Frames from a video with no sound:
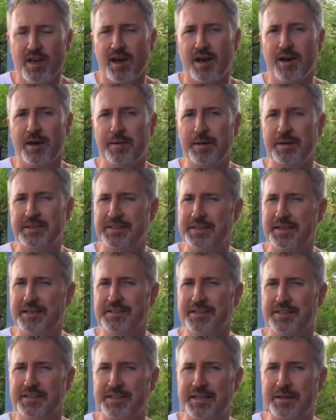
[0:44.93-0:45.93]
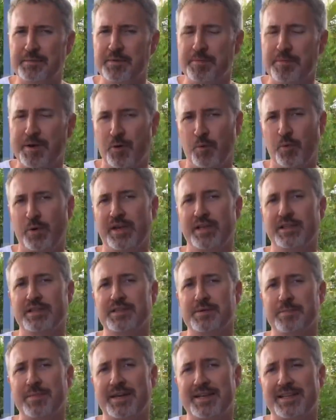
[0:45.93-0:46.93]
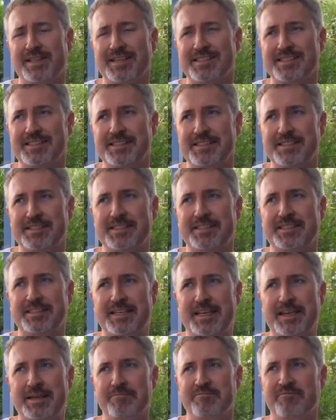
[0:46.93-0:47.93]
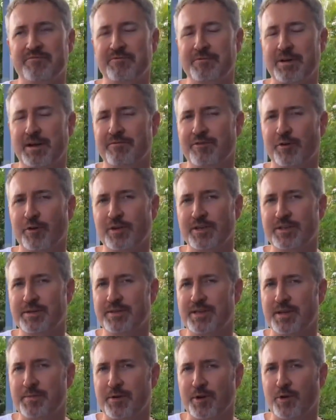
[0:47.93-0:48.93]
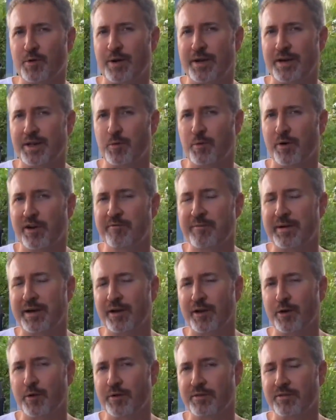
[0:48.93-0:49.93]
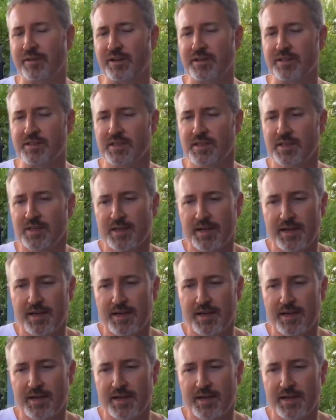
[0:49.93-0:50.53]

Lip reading: It just seemed a bit weird to me. It doesn't seem a very democratic way about going things.